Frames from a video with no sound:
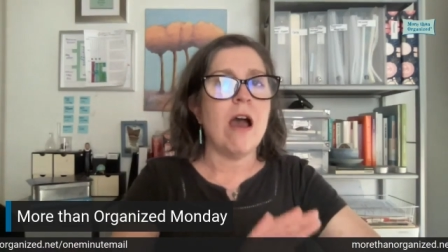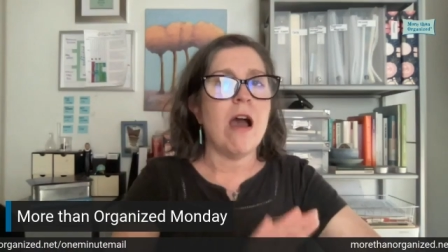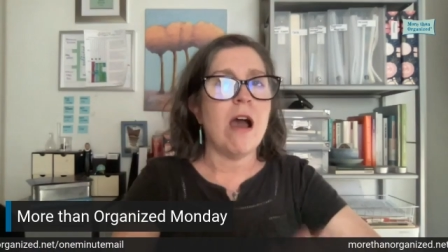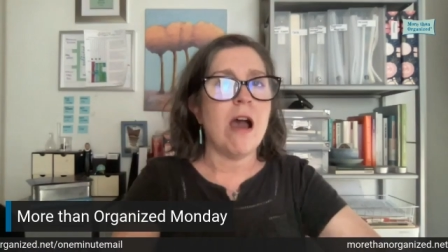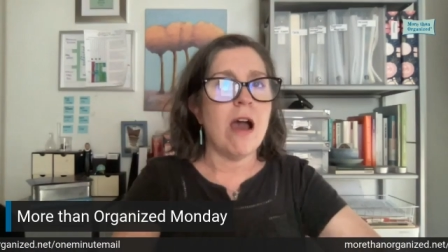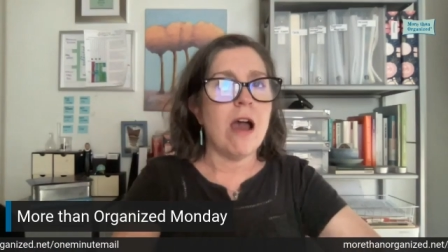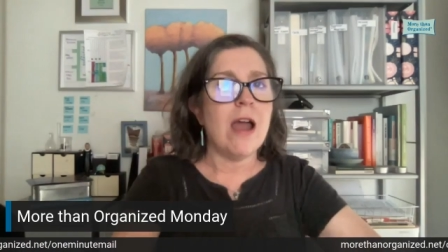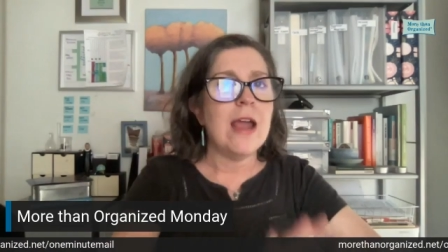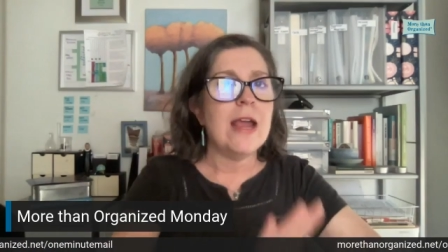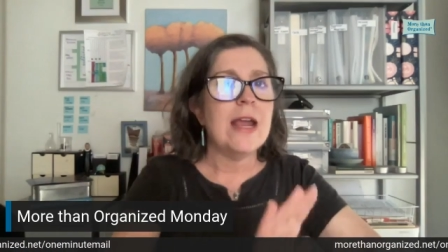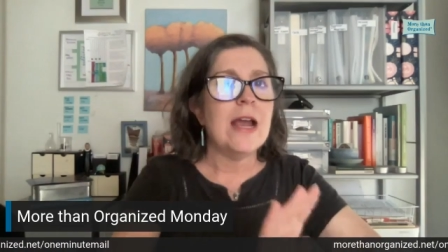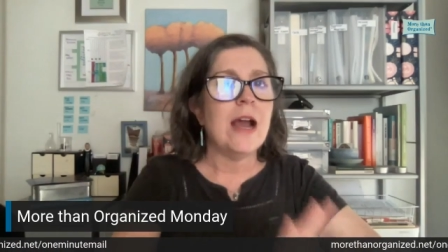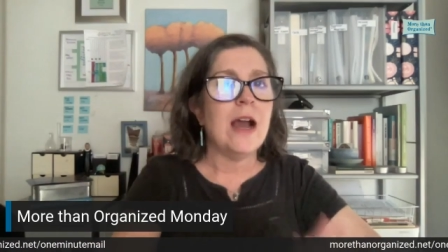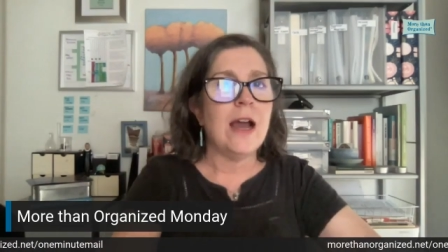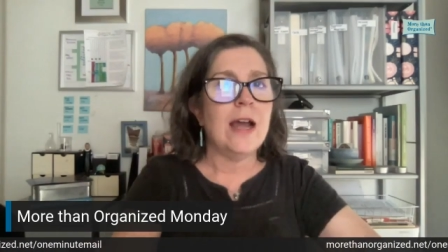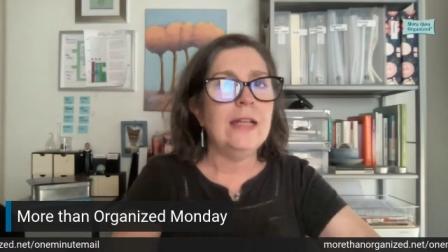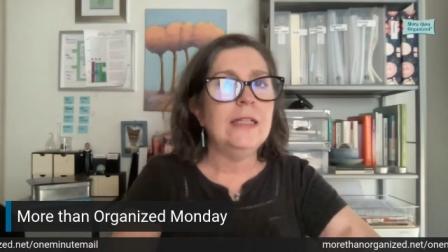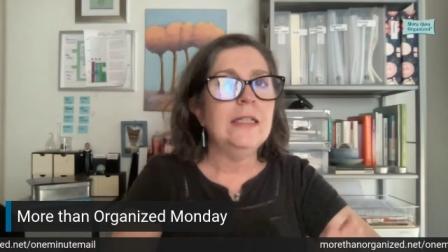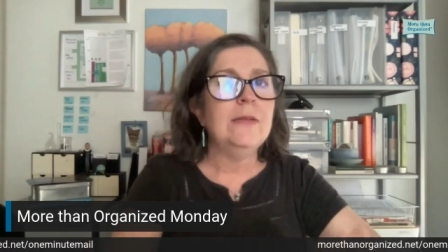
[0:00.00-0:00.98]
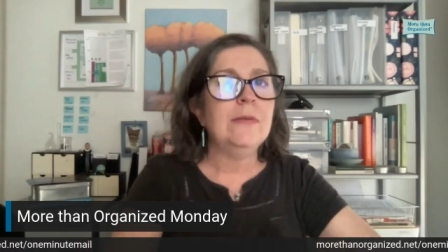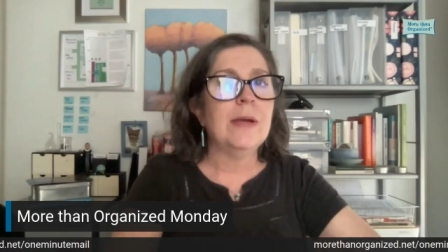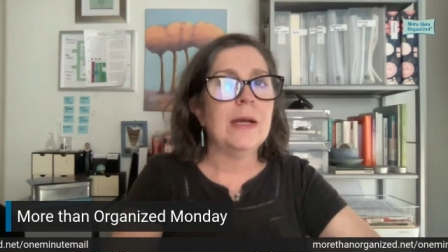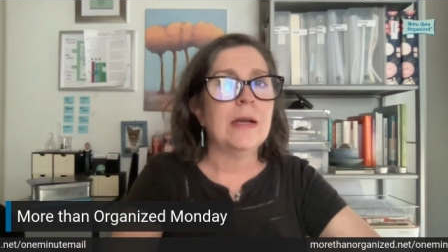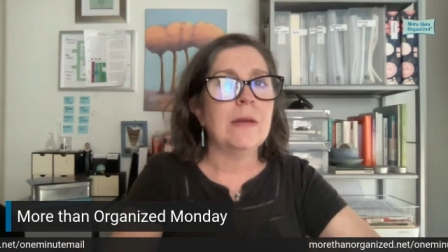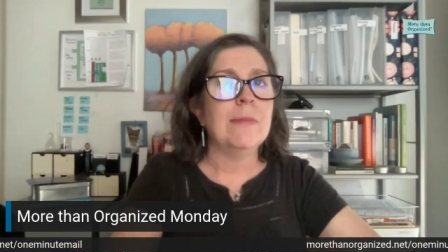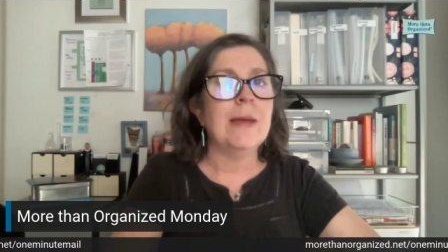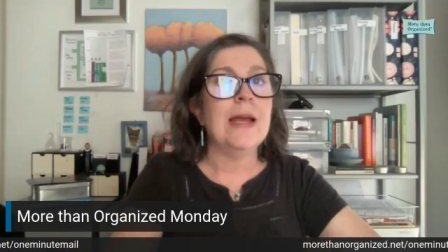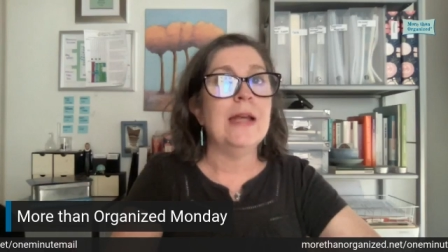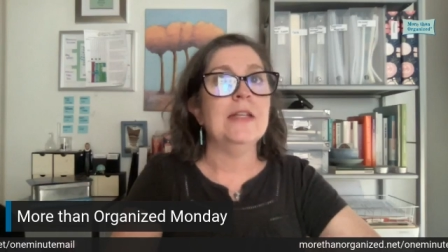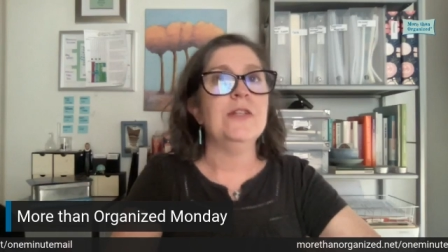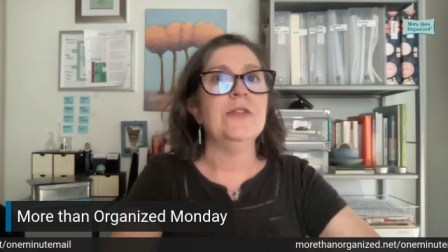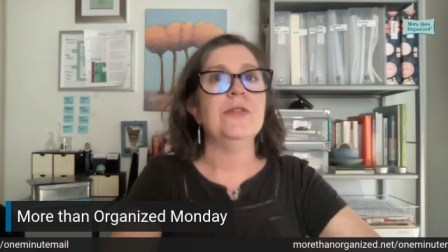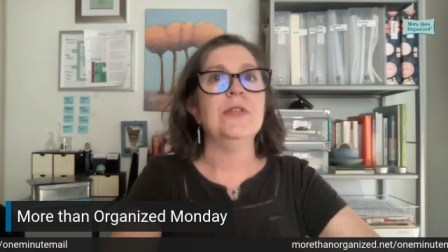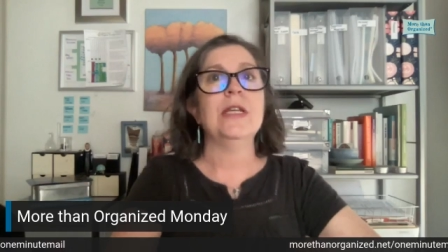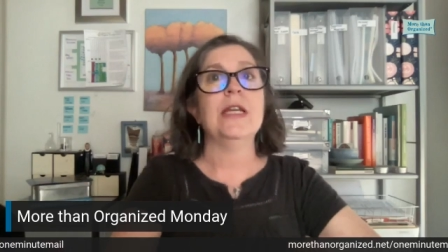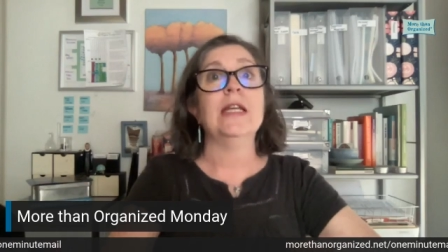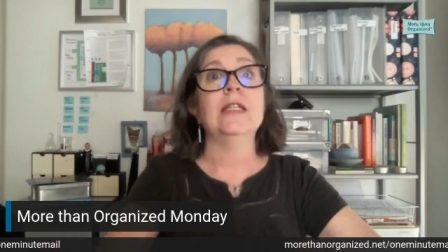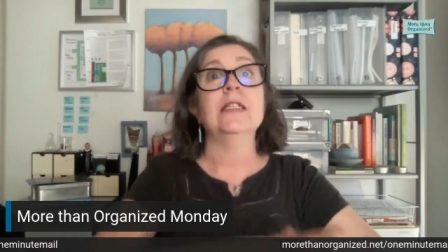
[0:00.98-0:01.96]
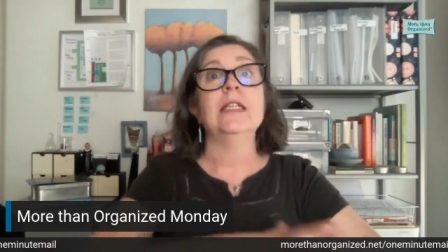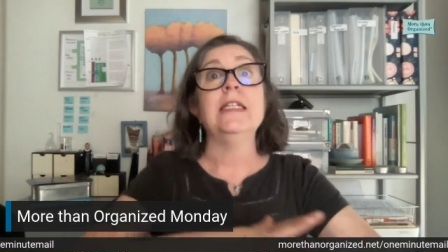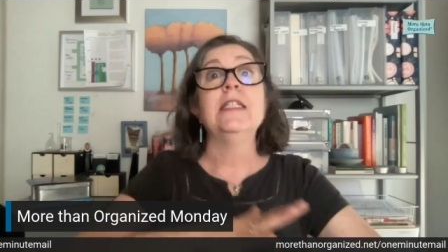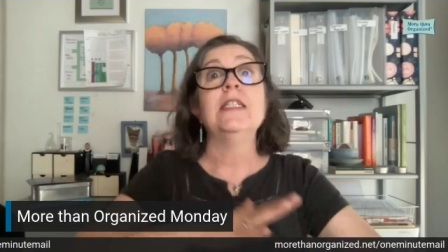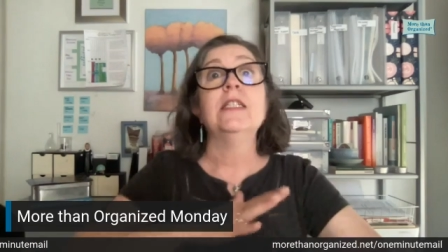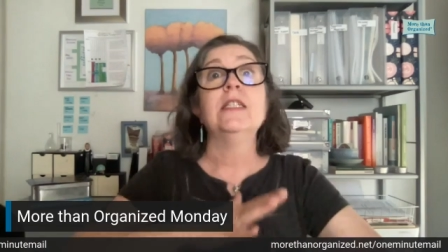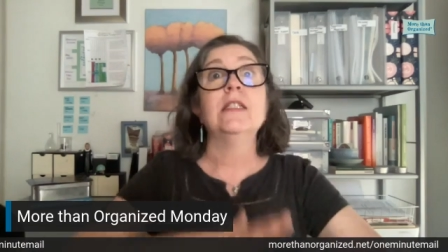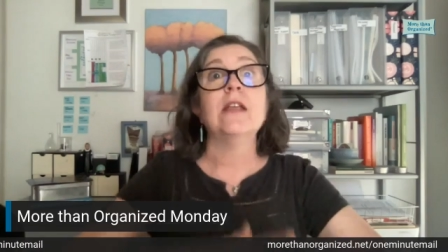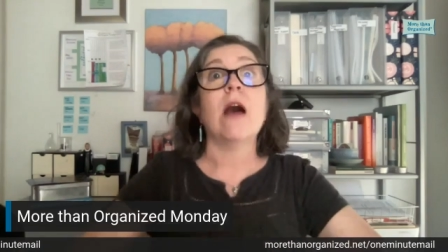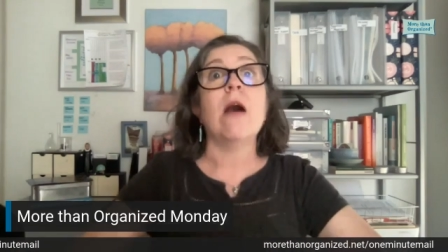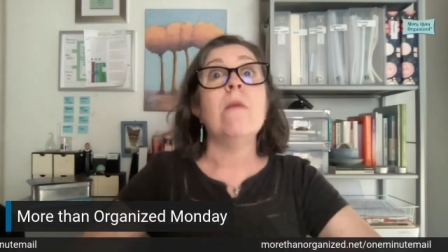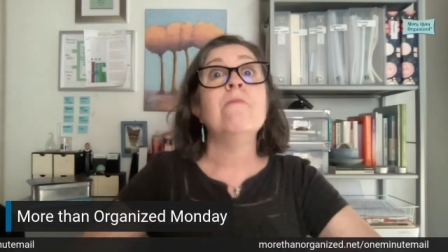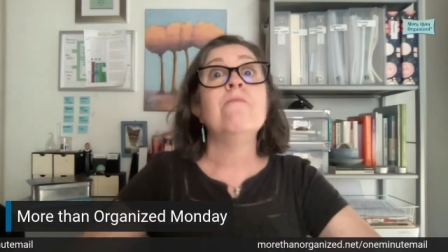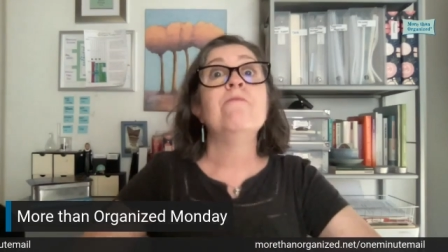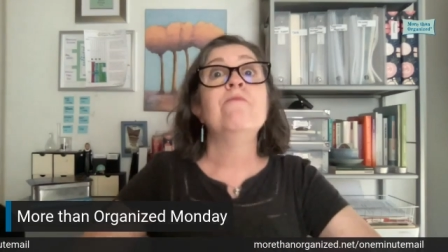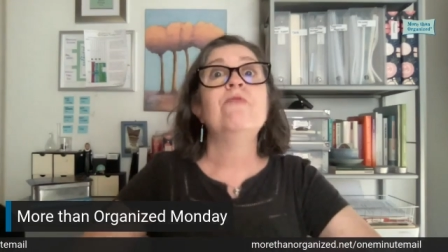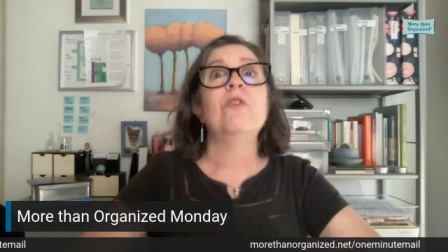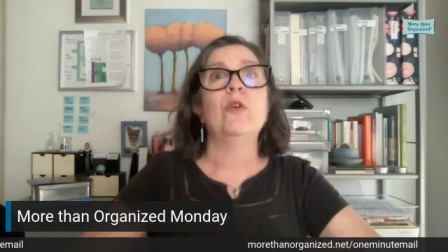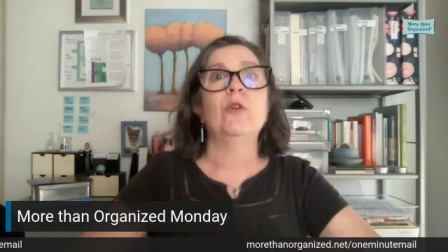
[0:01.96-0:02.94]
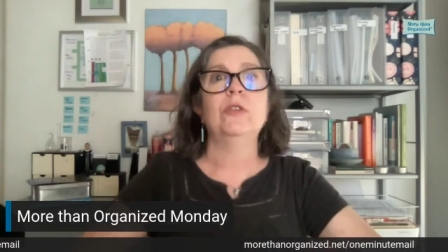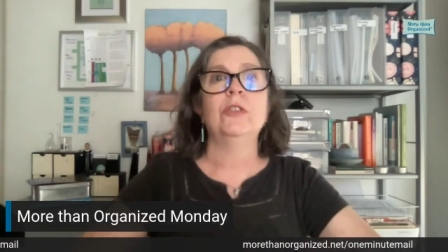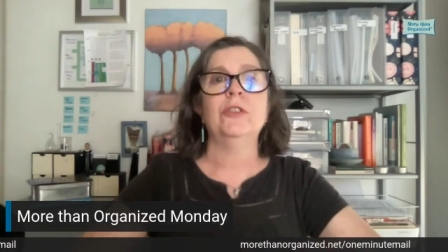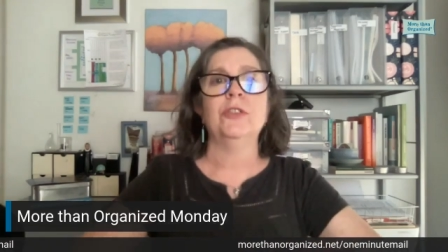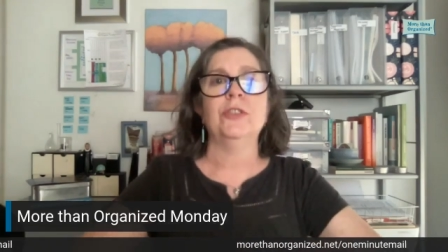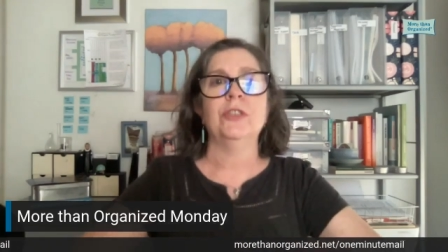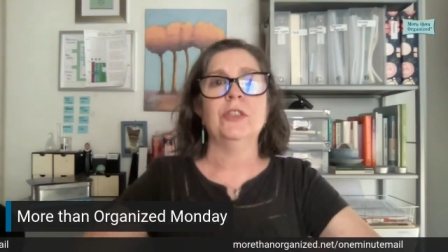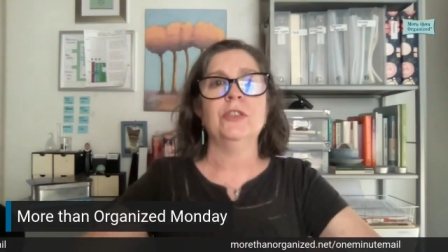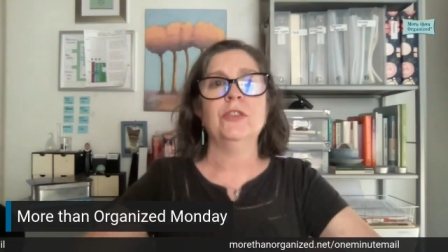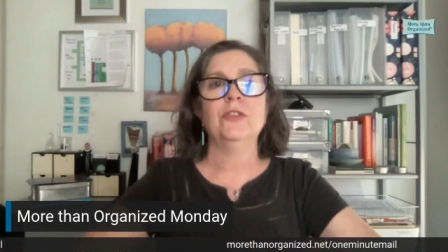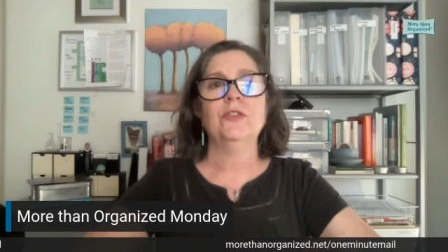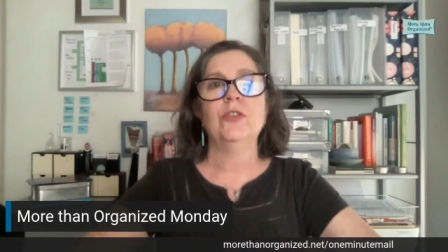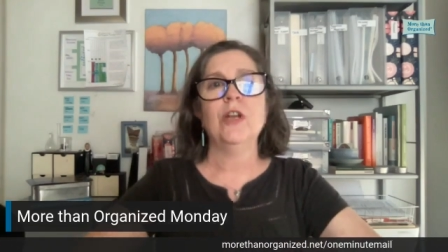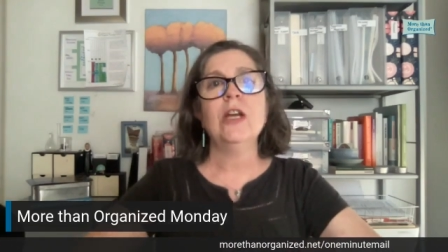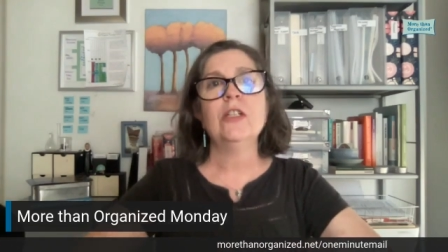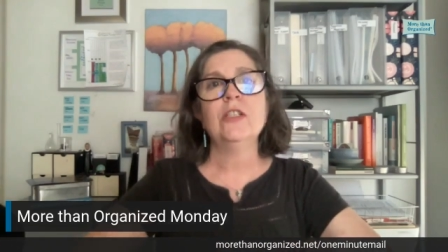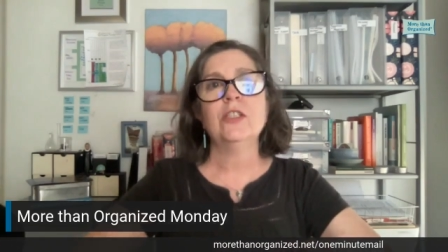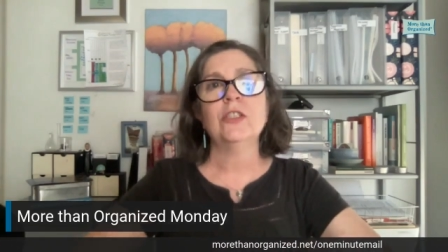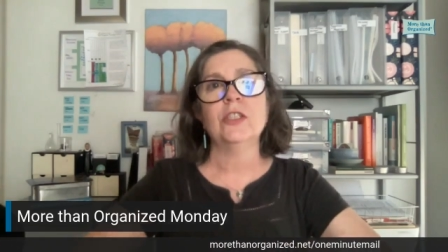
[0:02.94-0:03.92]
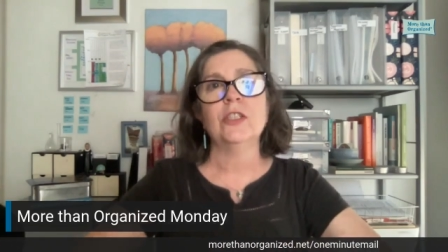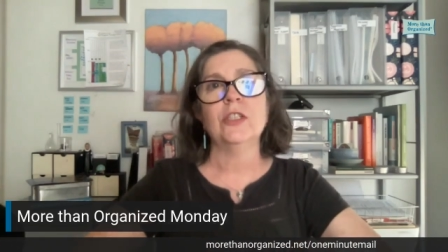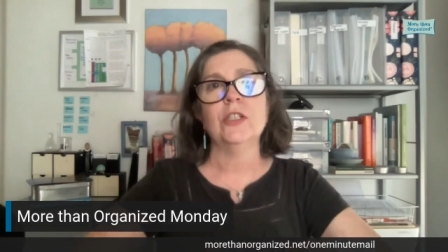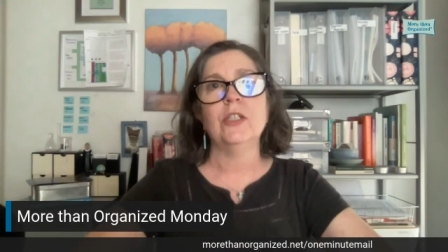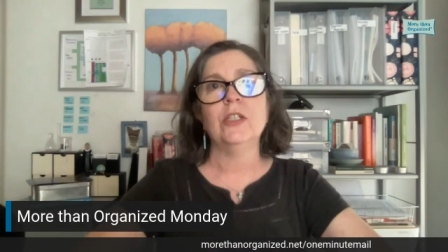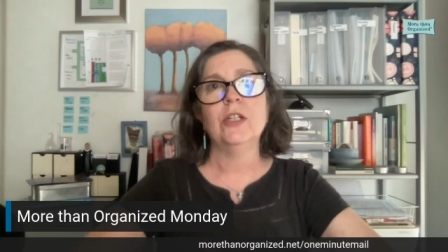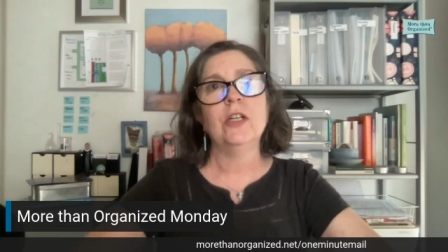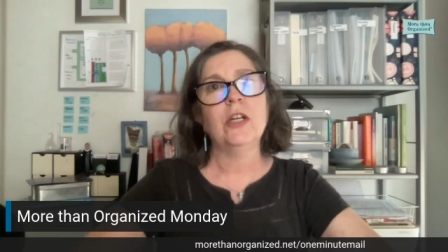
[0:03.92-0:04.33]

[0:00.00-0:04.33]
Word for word: I highly recommend using at least some folders and structure